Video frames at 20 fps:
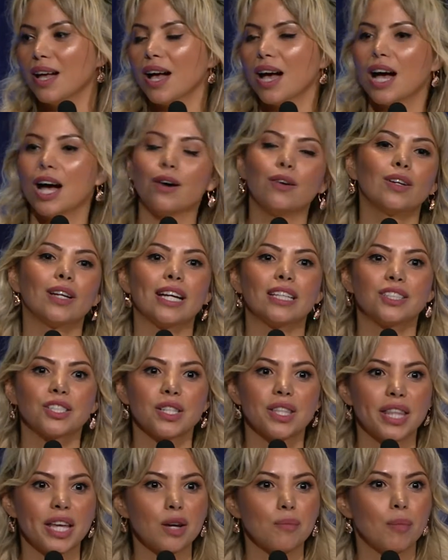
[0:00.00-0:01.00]
I would like to
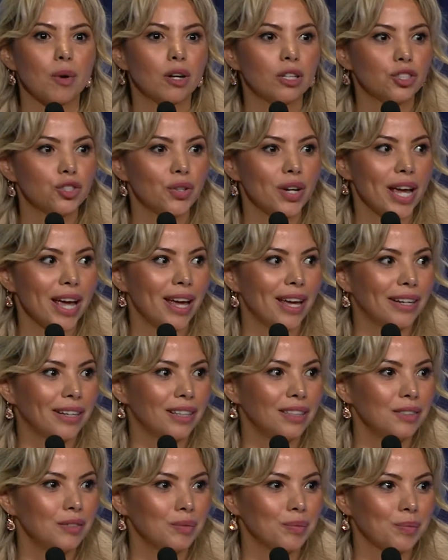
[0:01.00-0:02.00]
thank Marjorie
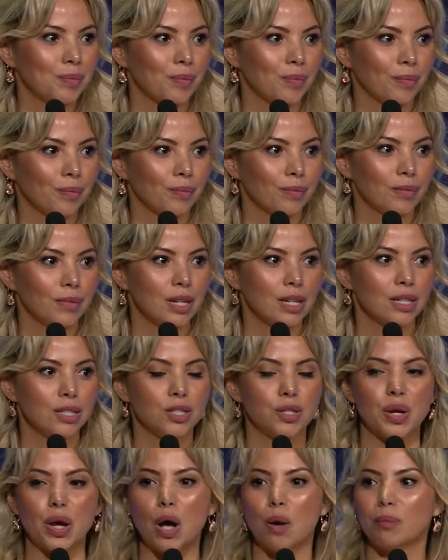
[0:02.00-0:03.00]
Hanna
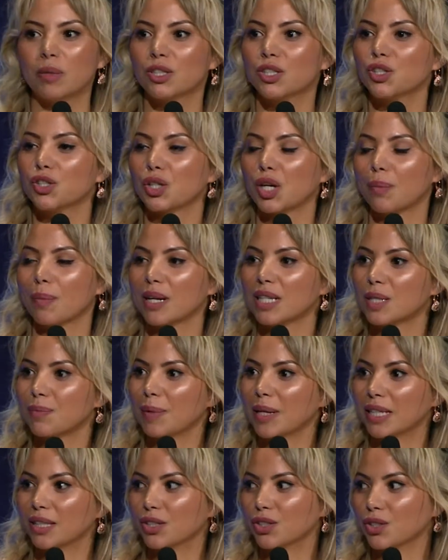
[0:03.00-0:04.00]
to help me to share my
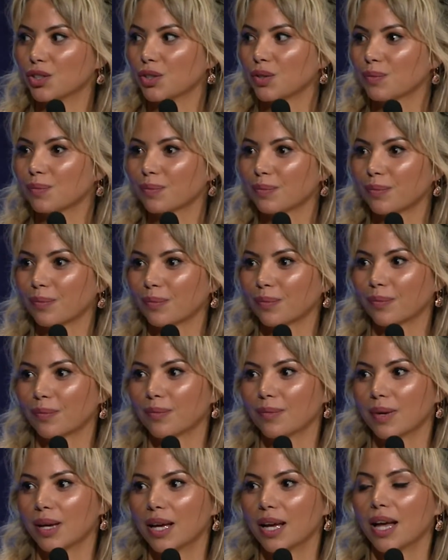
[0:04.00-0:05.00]
speech.
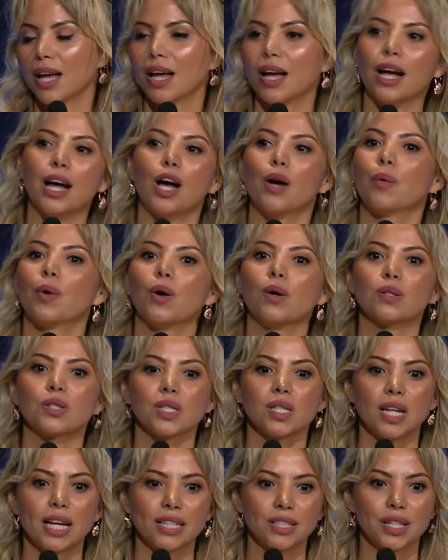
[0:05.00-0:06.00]
I would
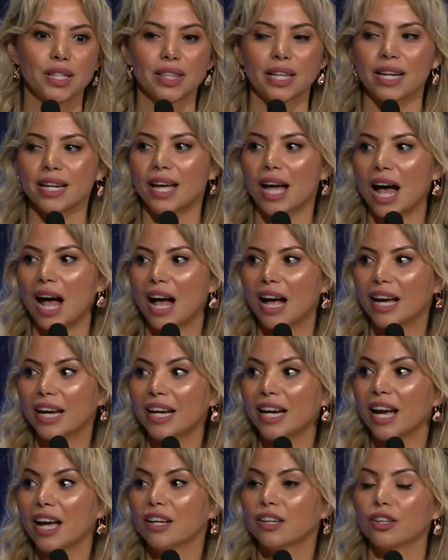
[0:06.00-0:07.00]
also like to thank
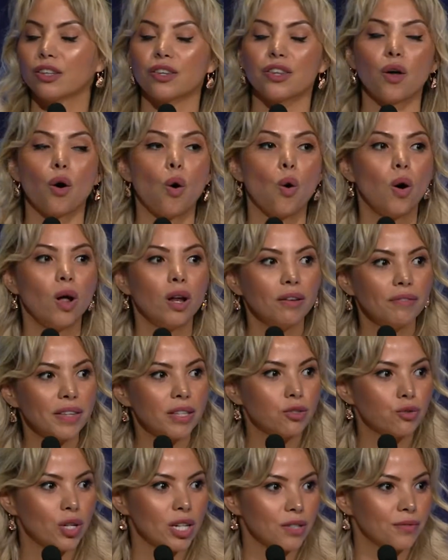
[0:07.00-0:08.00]
Kai and all of the
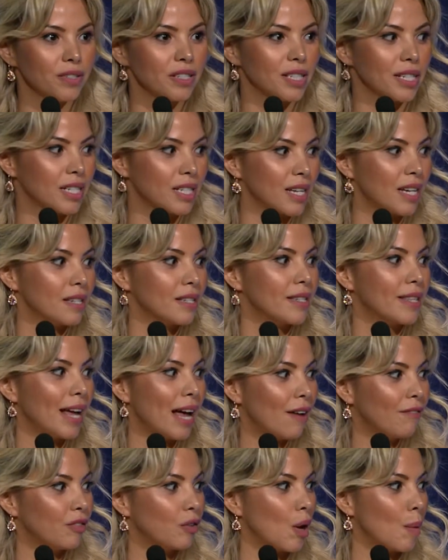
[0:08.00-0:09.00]
Dress for Success
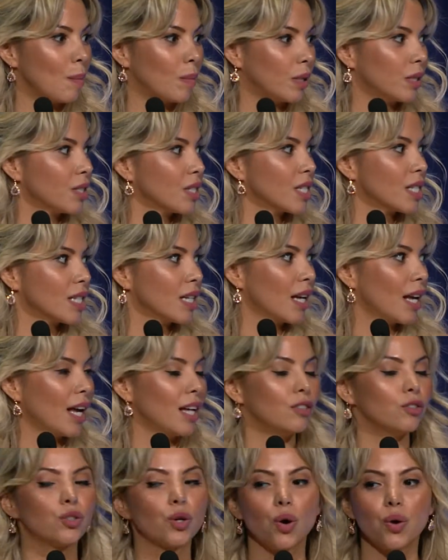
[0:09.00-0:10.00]
staff members
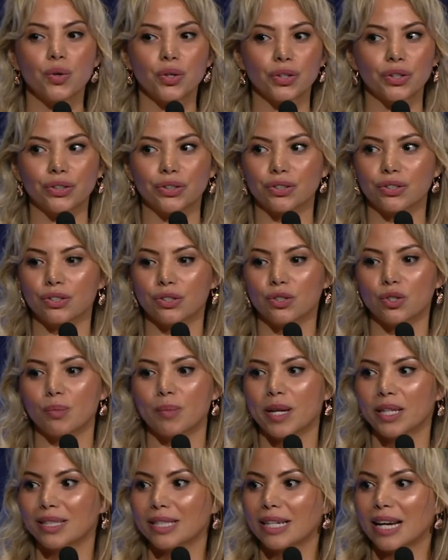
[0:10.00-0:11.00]
and donors to
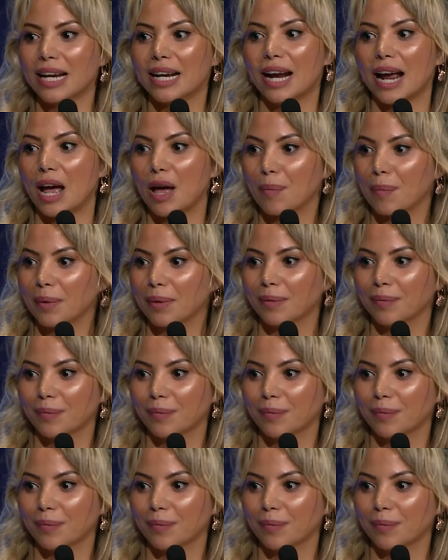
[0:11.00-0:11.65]
make tonight happen.